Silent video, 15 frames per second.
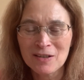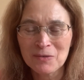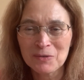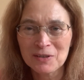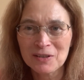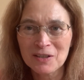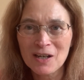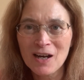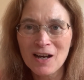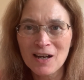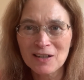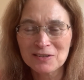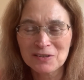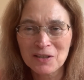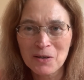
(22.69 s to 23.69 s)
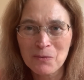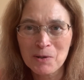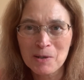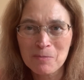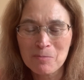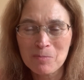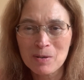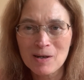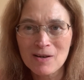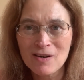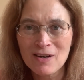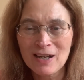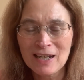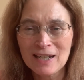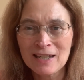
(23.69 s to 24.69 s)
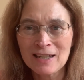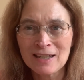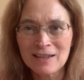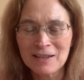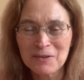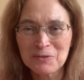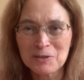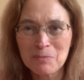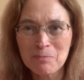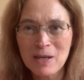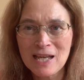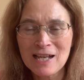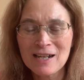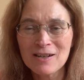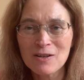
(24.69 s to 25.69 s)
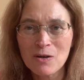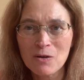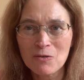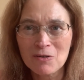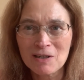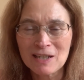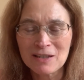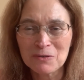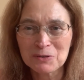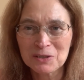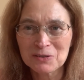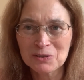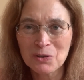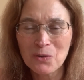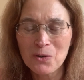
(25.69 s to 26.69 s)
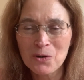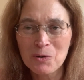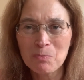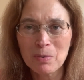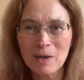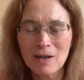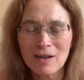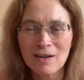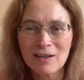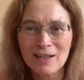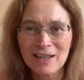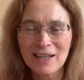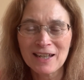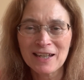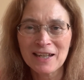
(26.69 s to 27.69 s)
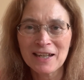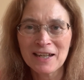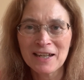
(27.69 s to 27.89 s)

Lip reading: With the cars going by, there was a big lorry, there was a dog barking,